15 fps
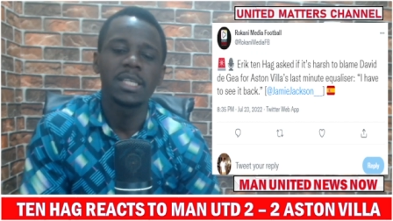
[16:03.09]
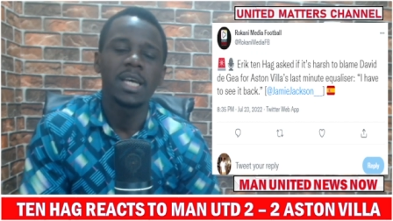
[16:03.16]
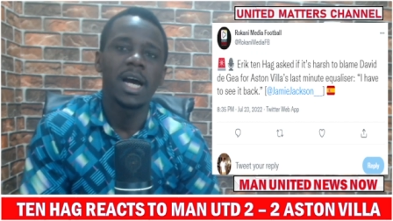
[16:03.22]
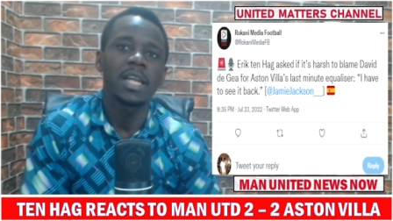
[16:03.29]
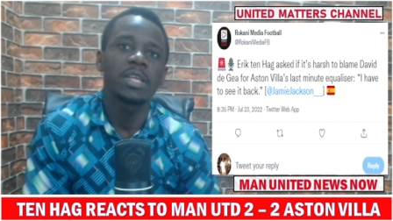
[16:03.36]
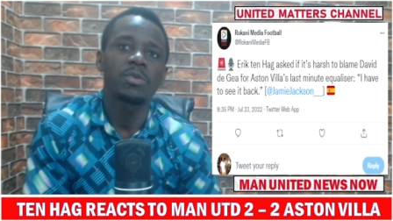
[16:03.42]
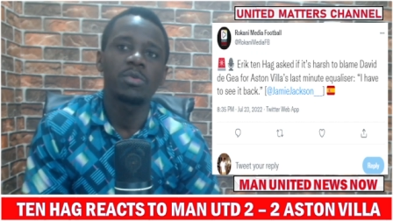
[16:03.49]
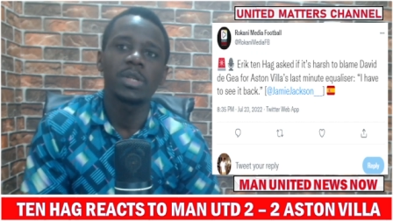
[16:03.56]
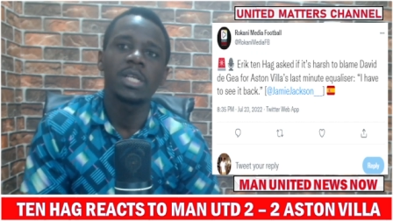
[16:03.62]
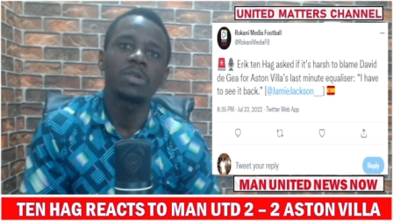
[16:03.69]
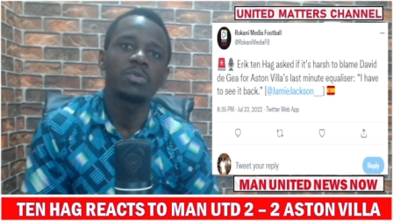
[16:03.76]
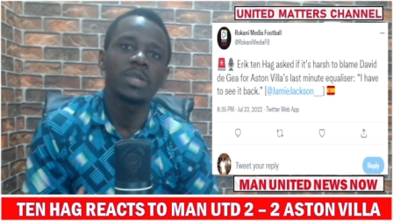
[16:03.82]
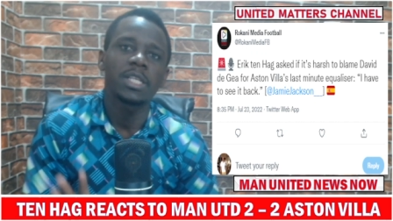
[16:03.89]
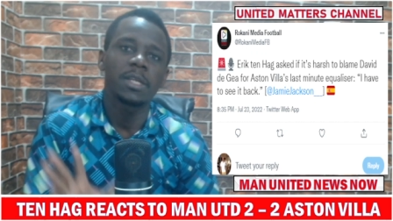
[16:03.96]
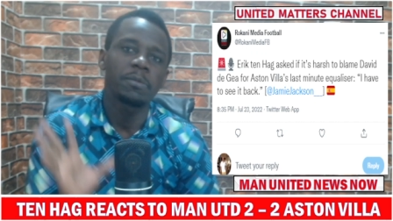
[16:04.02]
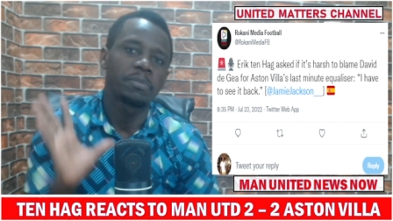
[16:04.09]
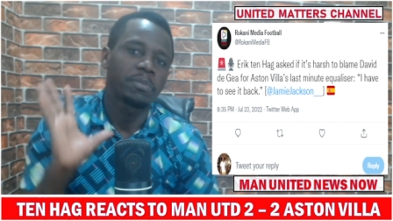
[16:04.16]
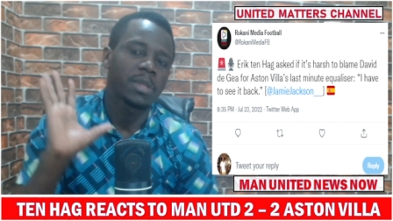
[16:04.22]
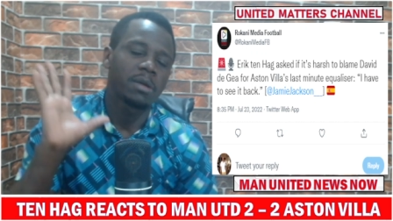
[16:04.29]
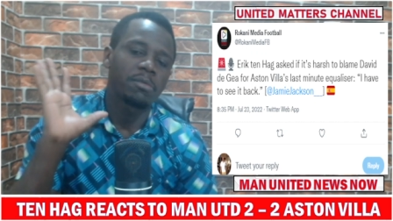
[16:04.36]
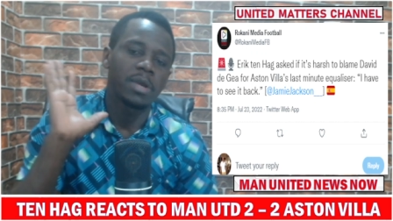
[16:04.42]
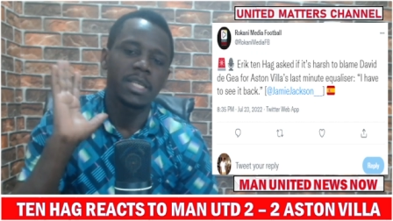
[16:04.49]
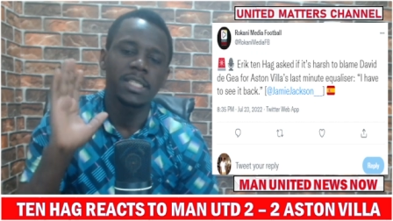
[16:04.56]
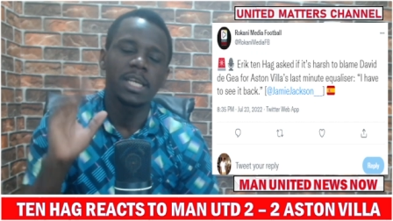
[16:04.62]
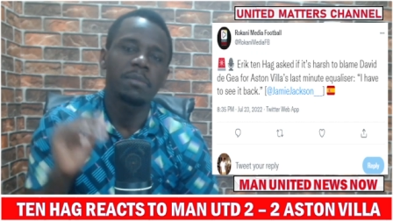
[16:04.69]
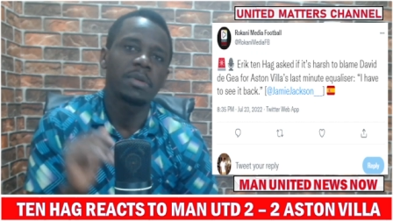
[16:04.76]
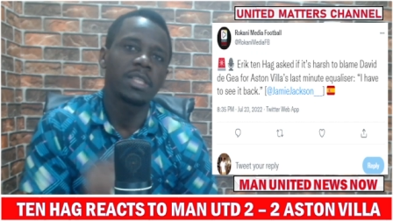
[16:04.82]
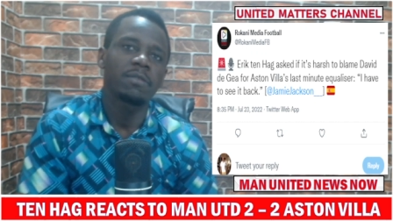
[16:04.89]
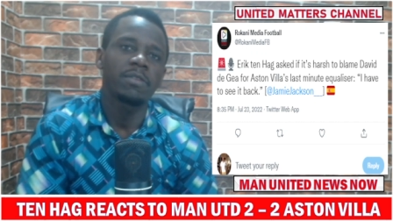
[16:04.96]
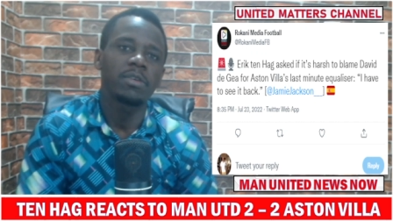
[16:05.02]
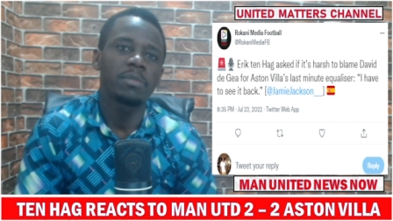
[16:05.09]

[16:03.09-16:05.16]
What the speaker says: and he couldn't really raise up in the for you,